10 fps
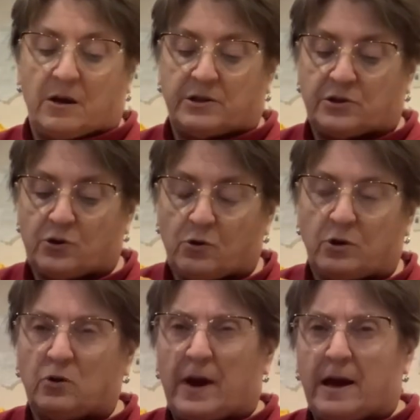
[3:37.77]
So
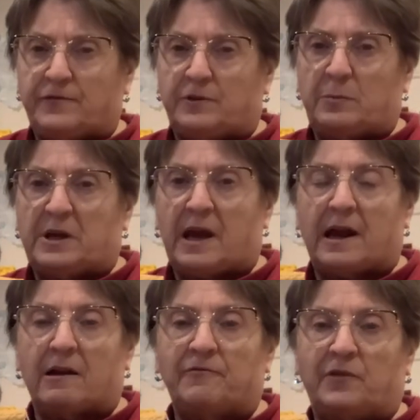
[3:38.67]
you have to be
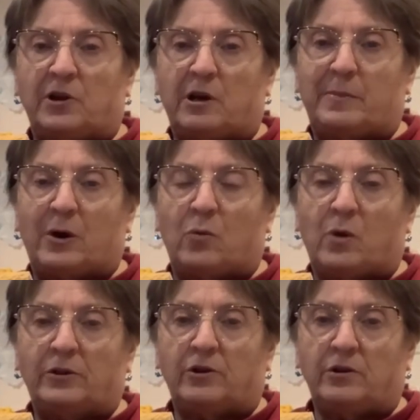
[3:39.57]
careful about
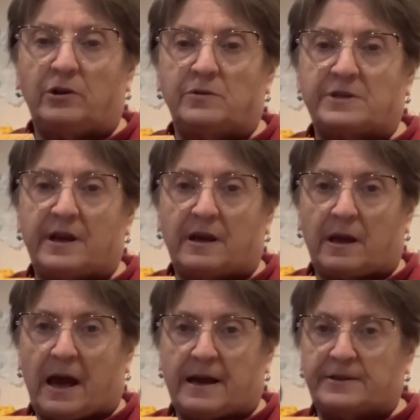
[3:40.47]
what you're using
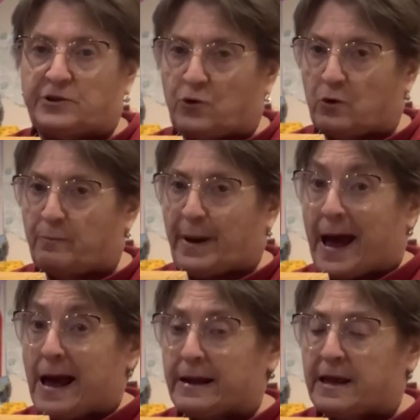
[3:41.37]
as your
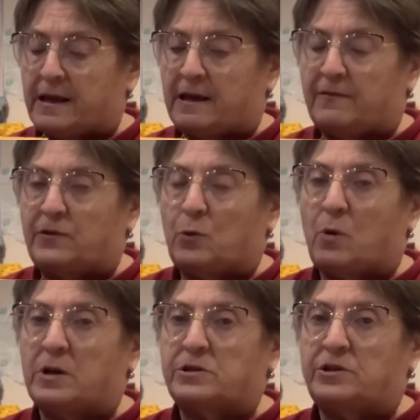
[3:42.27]
backing if you
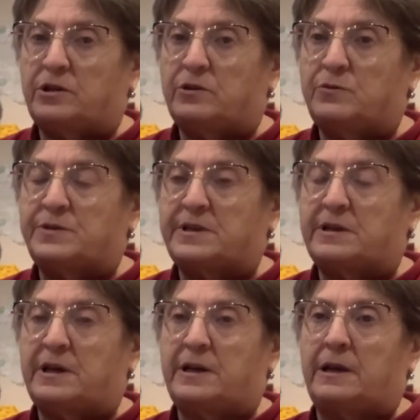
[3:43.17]
want to use it
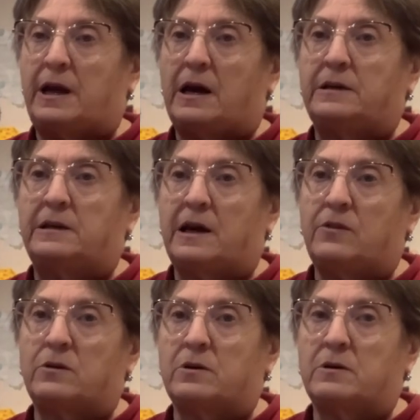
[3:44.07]
in
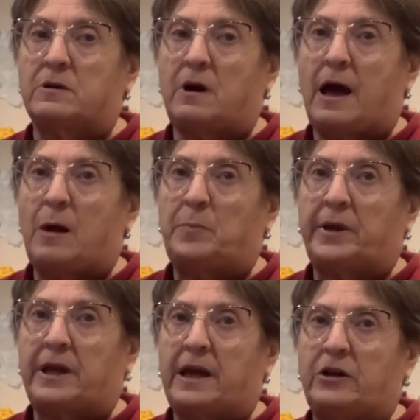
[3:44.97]
another
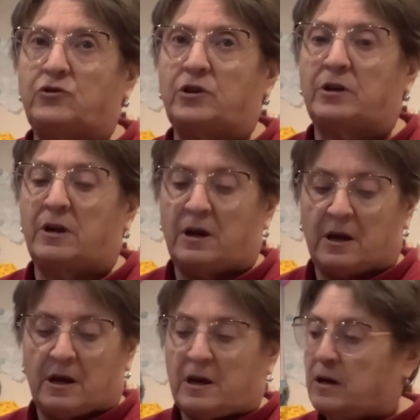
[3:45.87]
application.
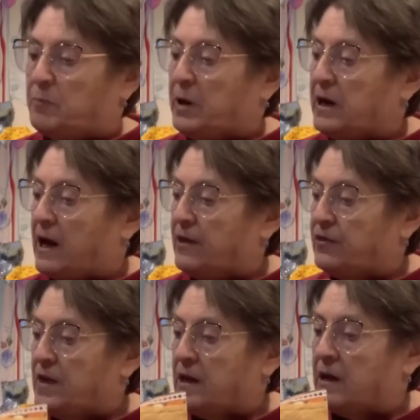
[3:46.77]
But I
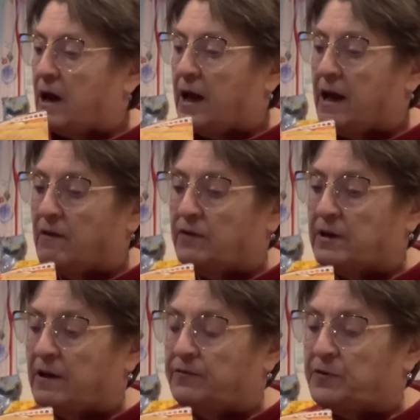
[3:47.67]
think I have
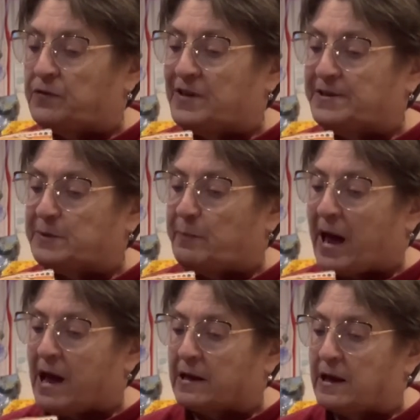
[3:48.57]
enough of this
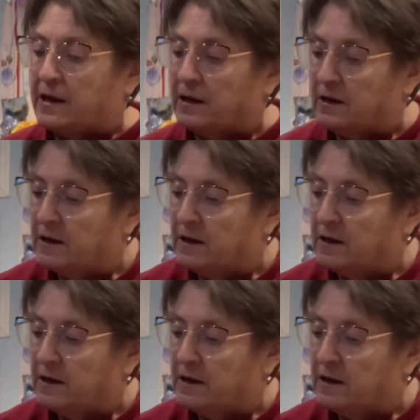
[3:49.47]
backing,